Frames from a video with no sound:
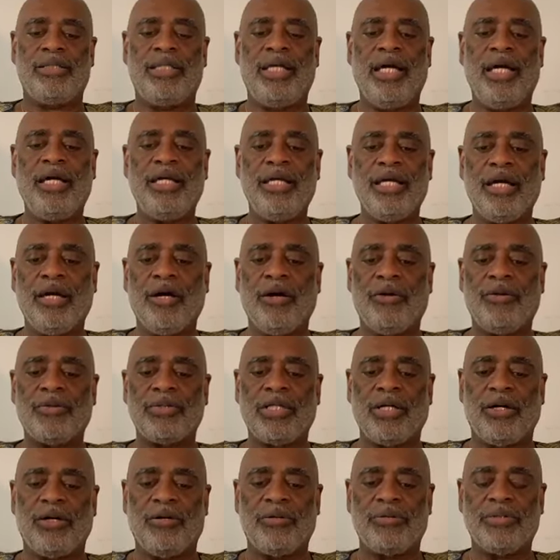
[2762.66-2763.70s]
Then he
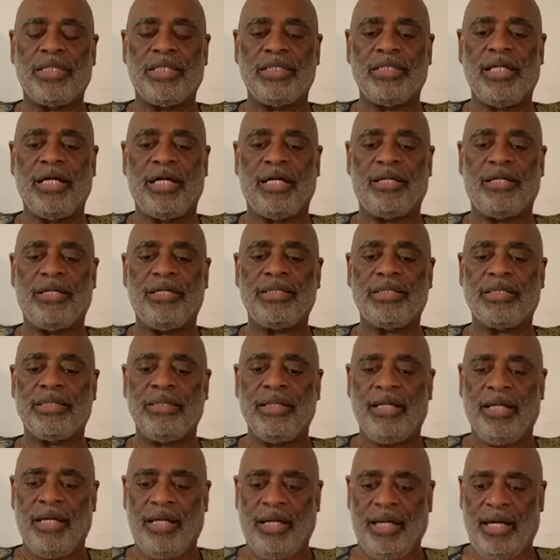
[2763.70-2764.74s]
goes on to tell
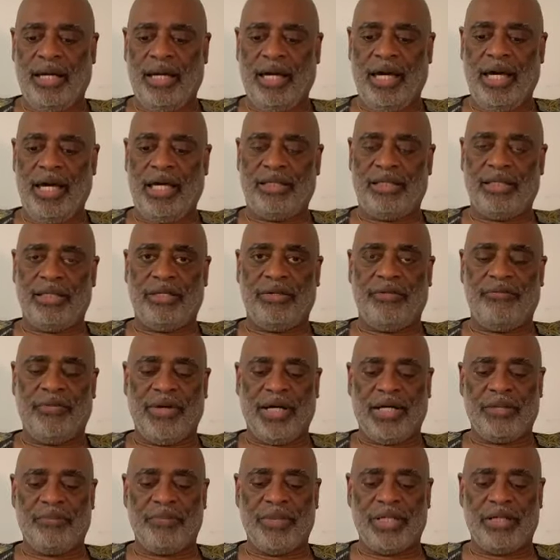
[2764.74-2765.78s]
us, in the
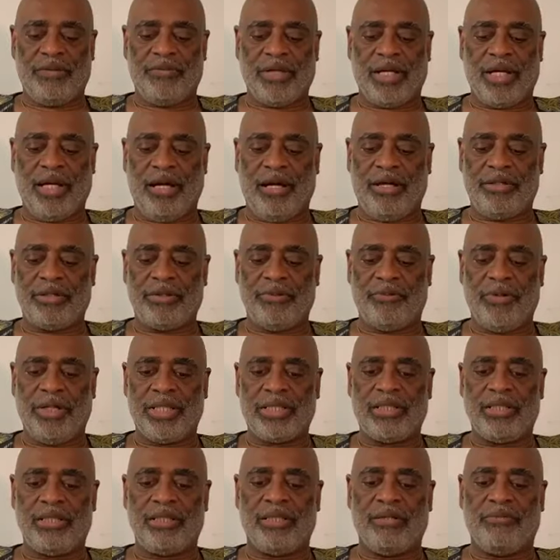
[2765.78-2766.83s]
development of the
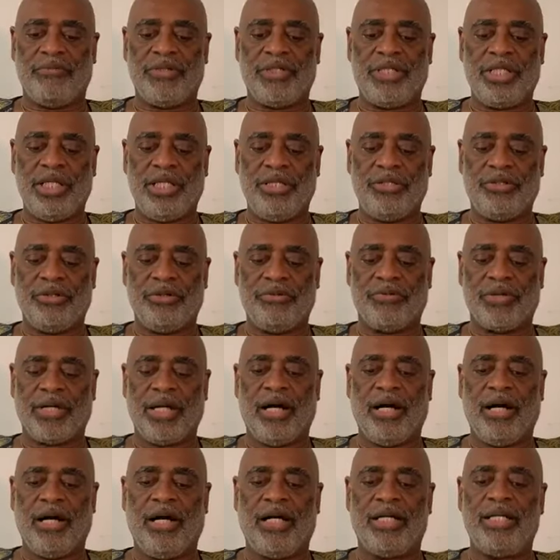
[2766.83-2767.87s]
characteristics of a teacher of
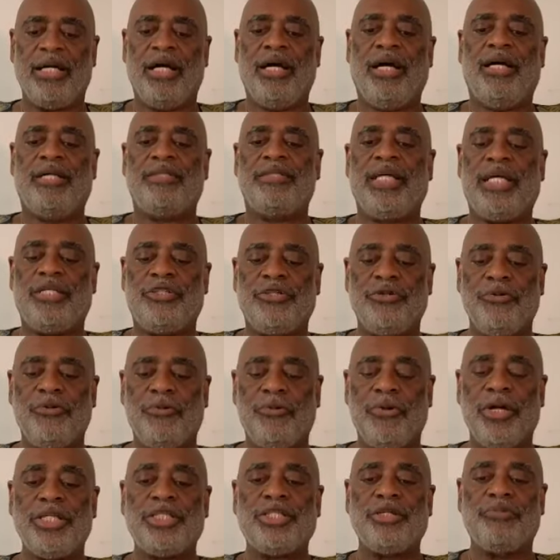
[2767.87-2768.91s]
God, that you
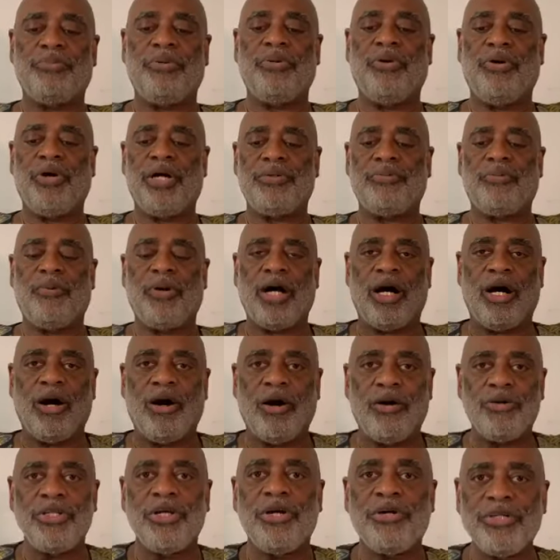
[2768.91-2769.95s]
reach a point where
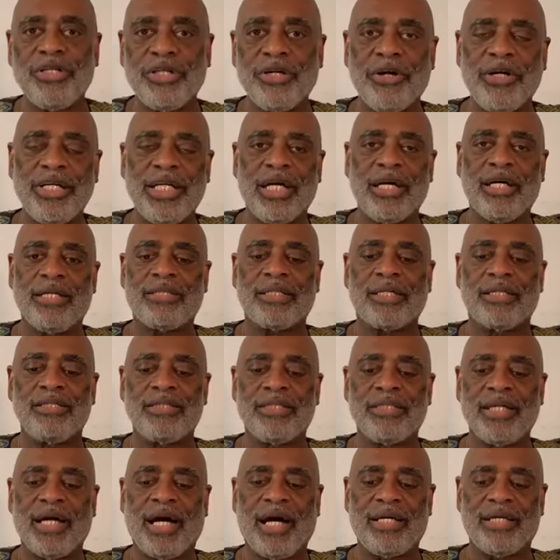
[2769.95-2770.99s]
all your learning is
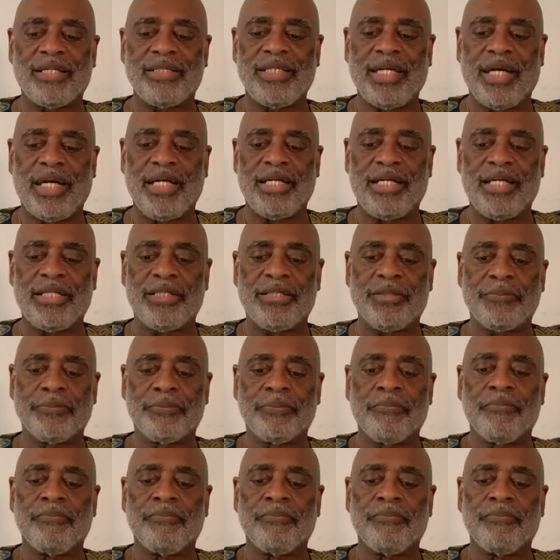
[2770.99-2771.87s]
consolidated